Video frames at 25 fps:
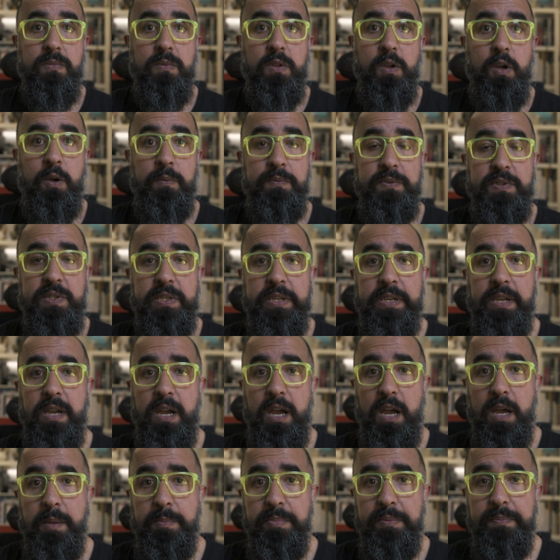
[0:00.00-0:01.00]
obviously a
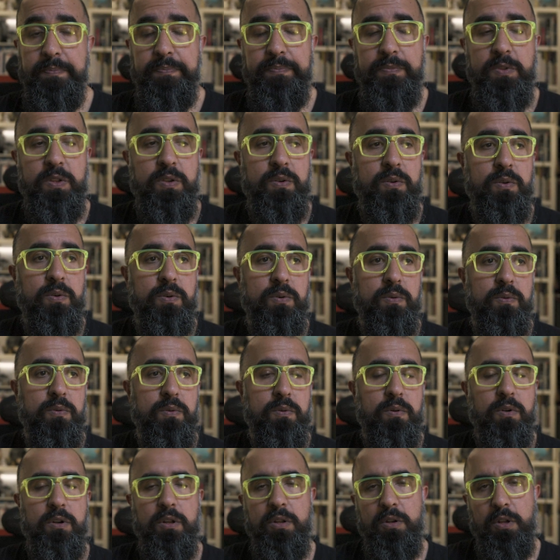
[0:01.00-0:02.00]
hub to,
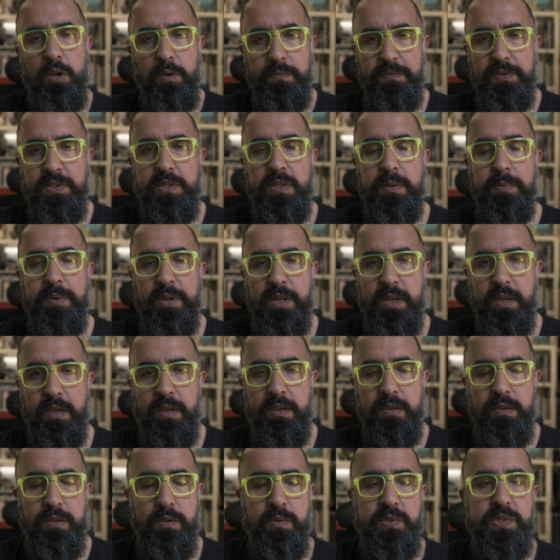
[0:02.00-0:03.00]
or not obviously, but I
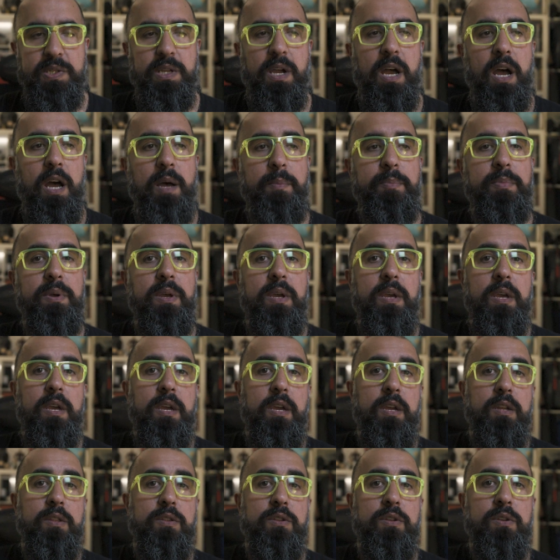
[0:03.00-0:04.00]
used a hub
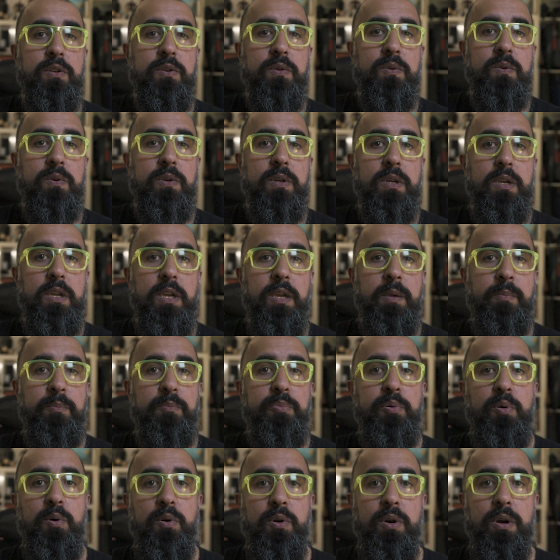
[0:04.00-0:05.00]
to
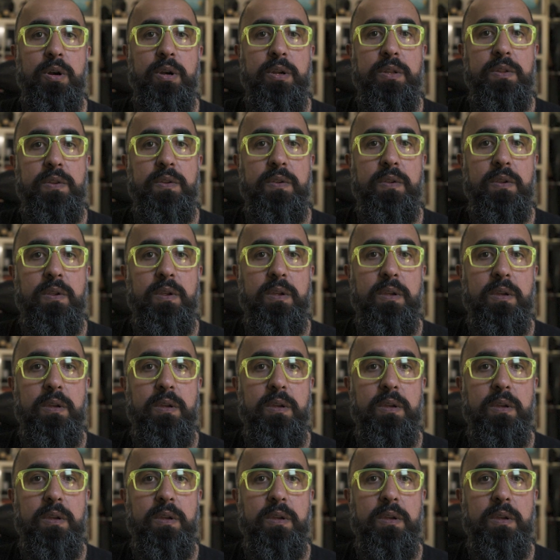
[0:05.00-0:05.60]
import